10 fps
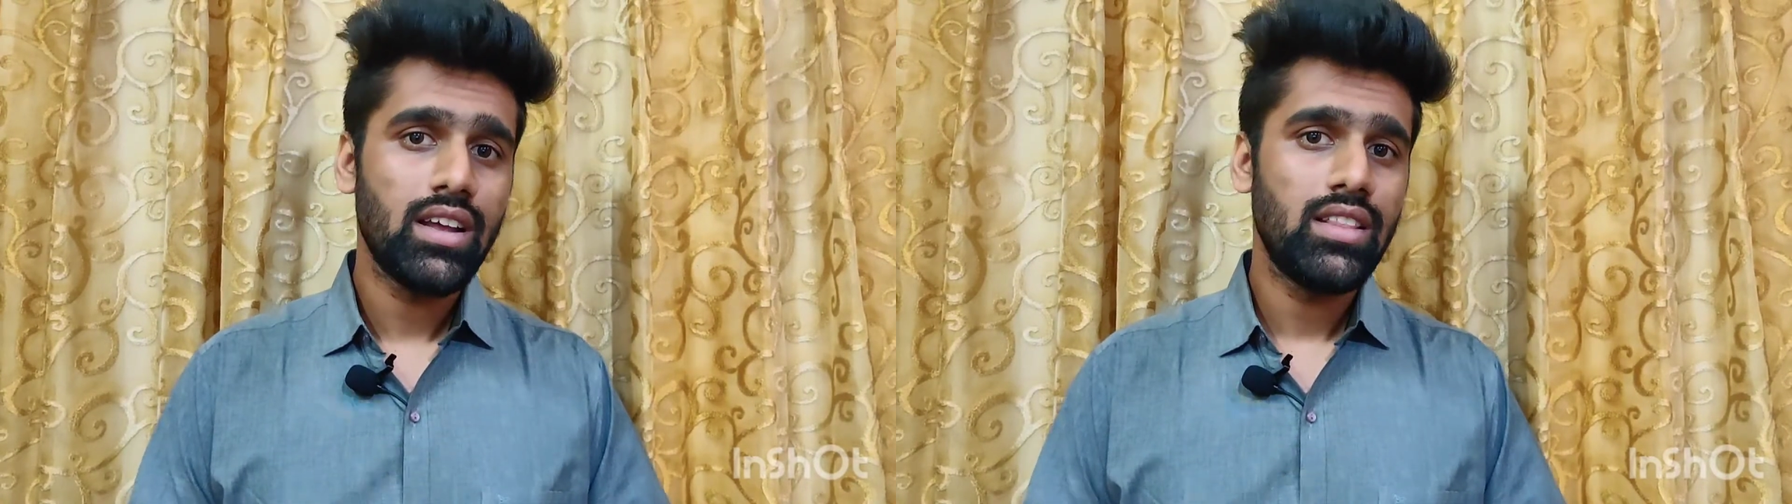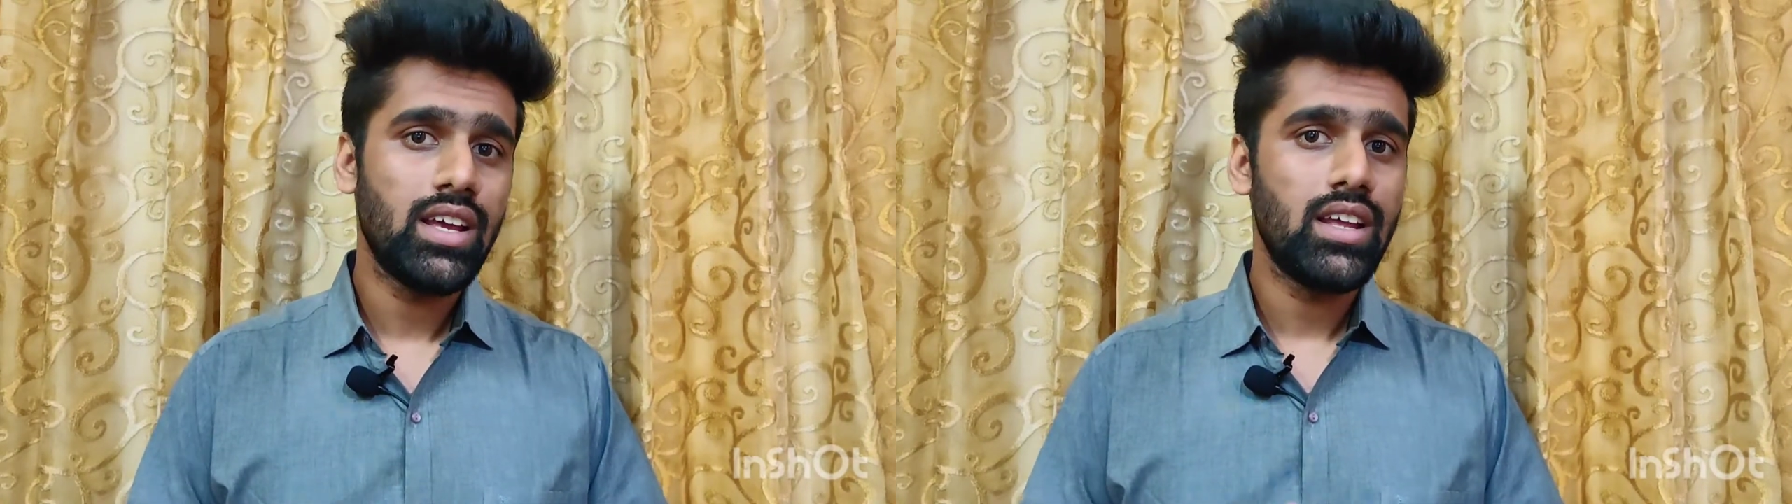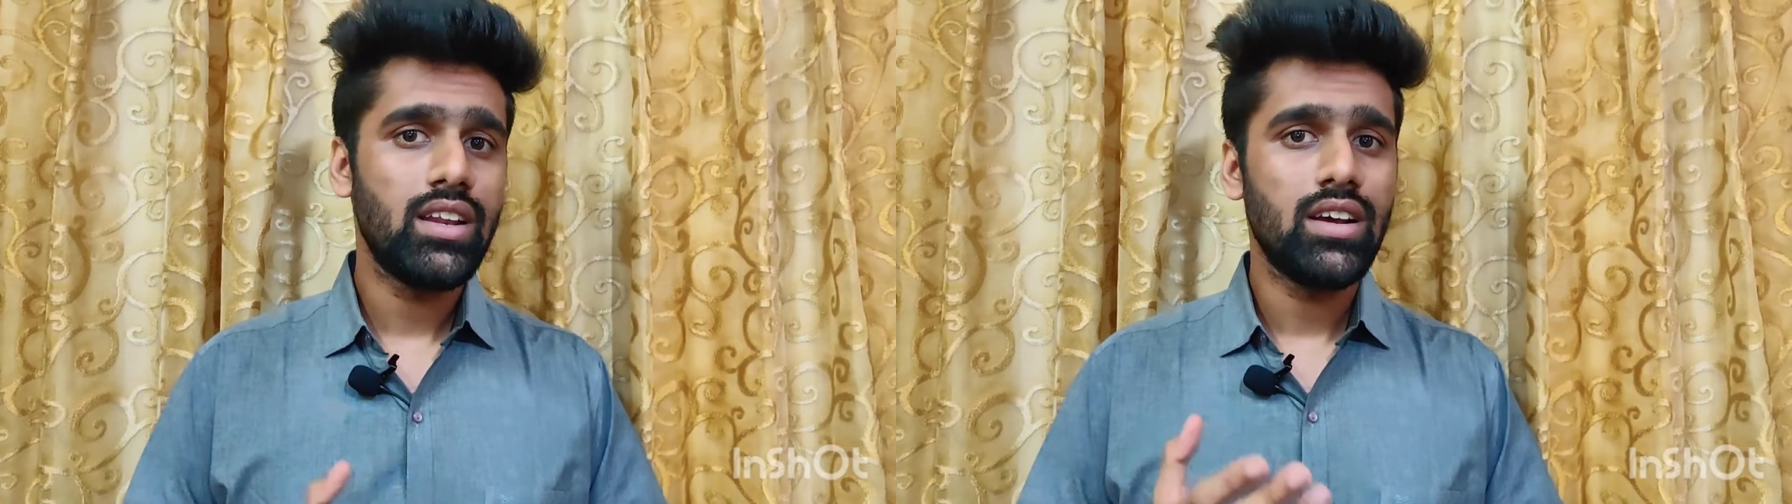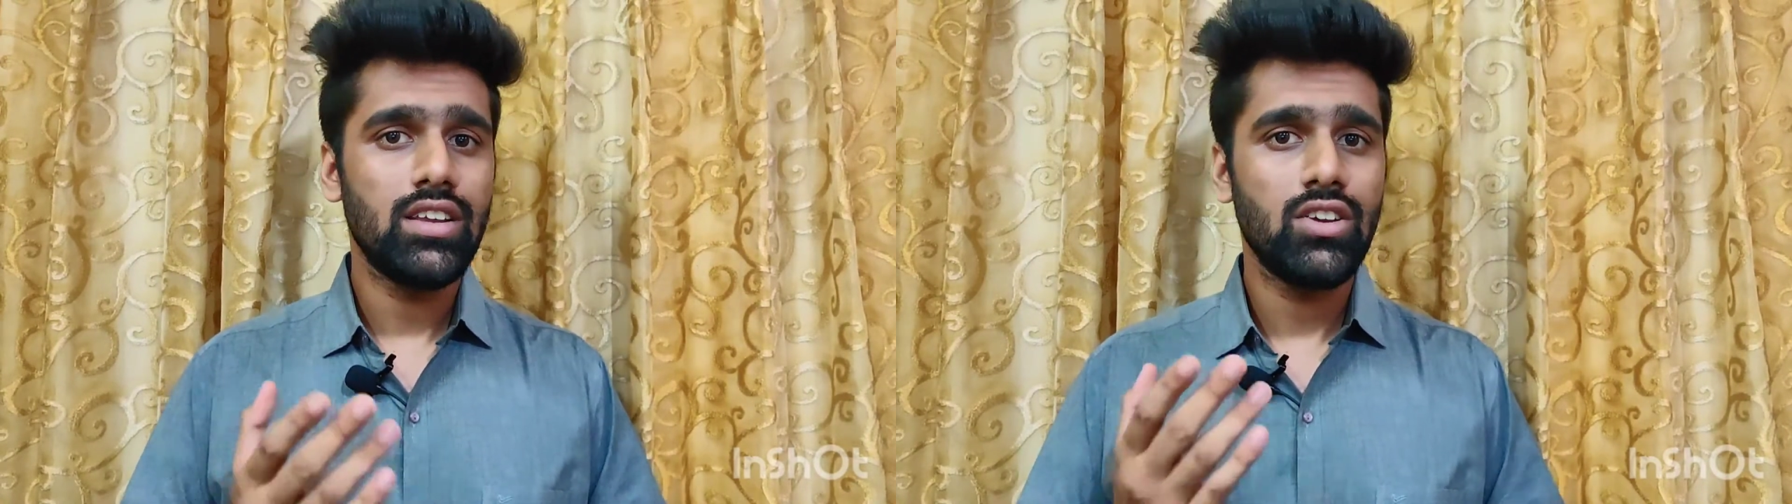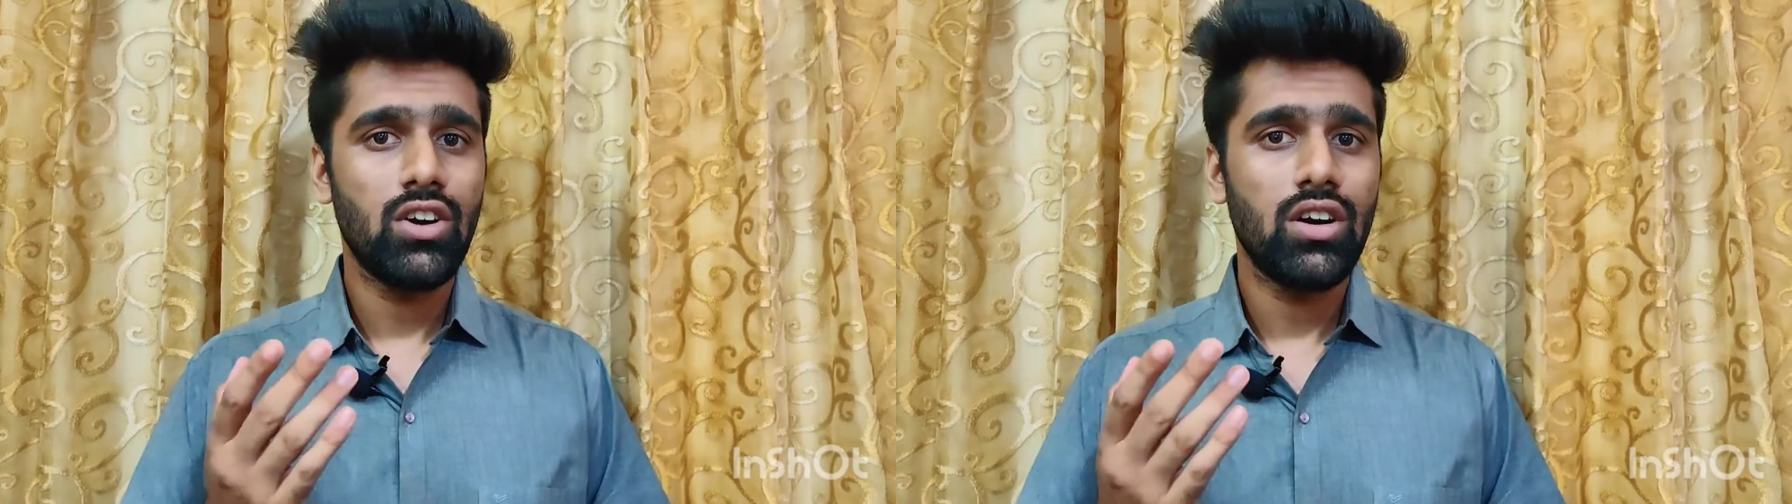then
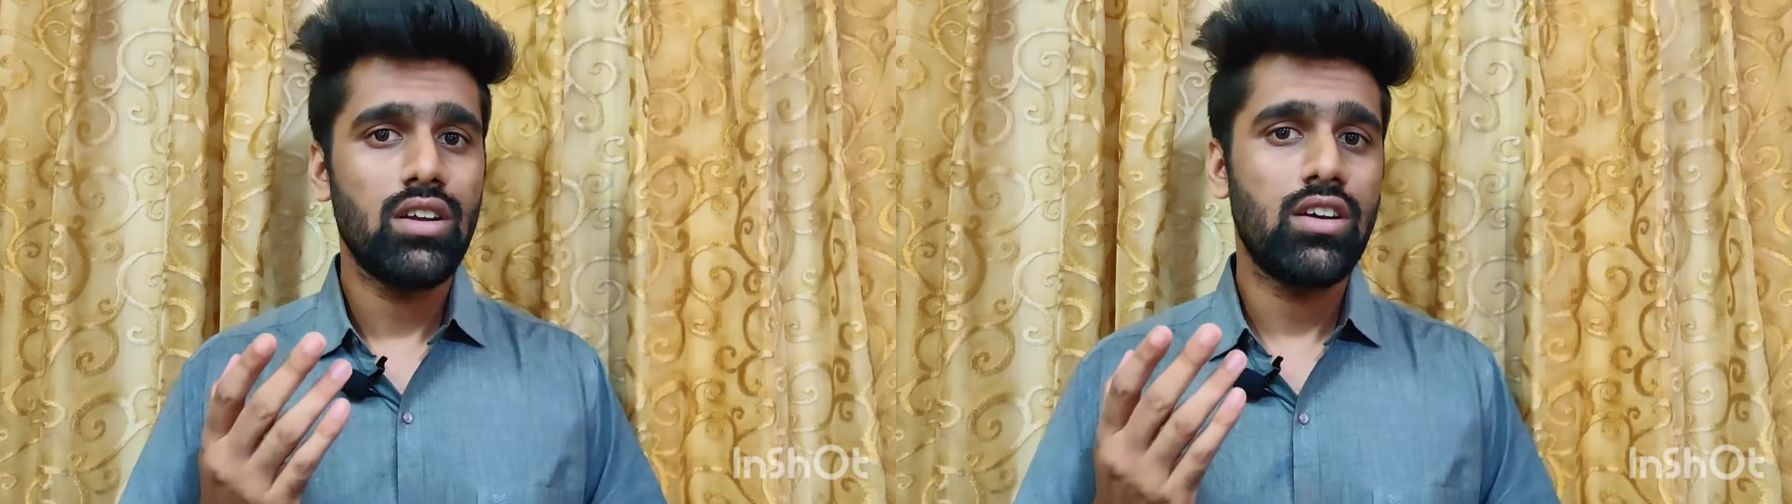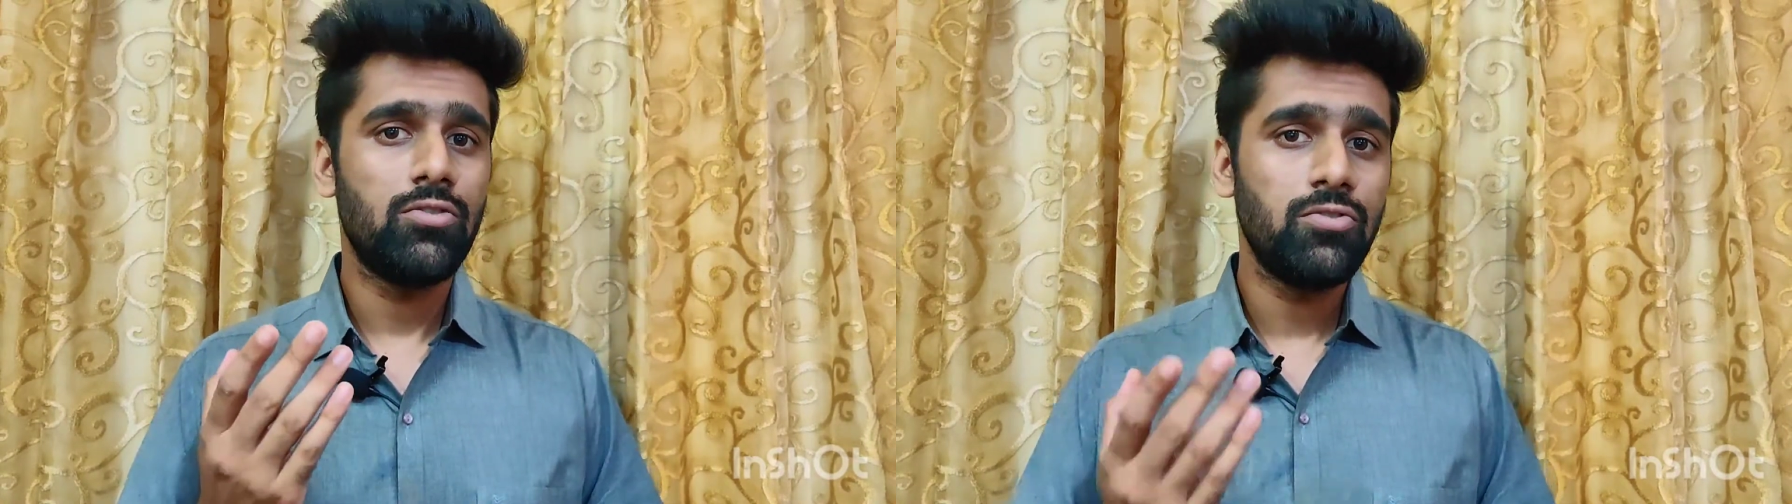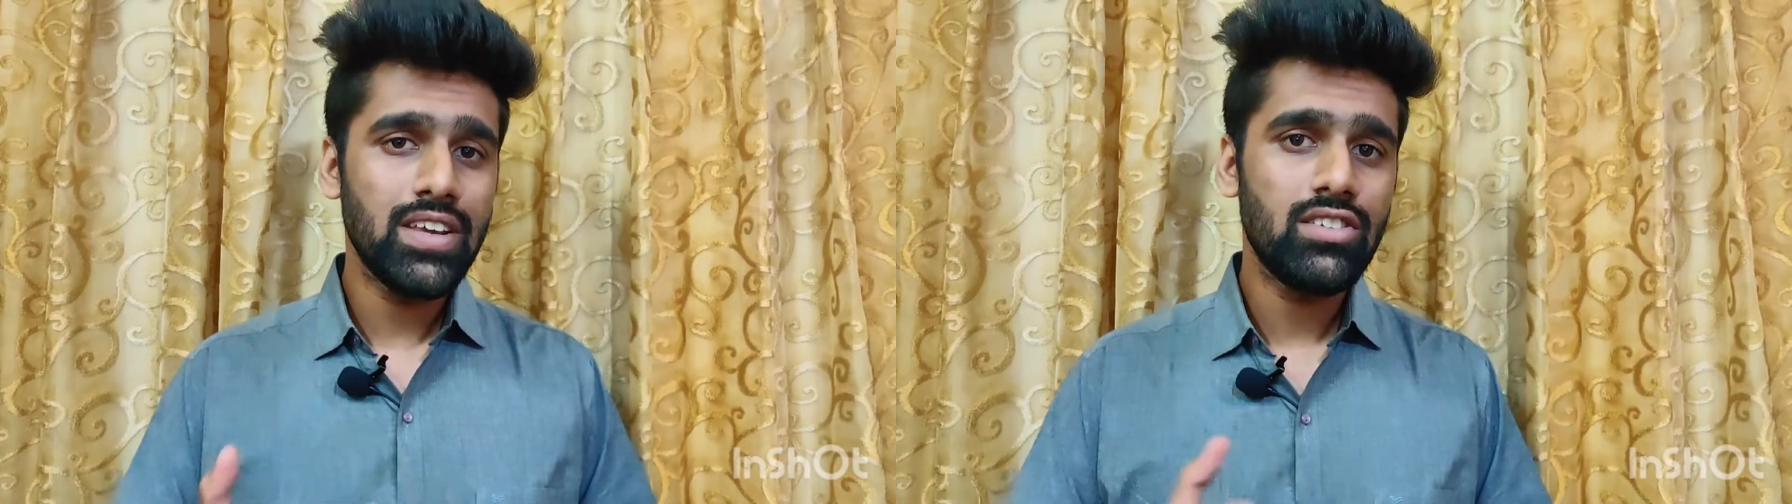your fee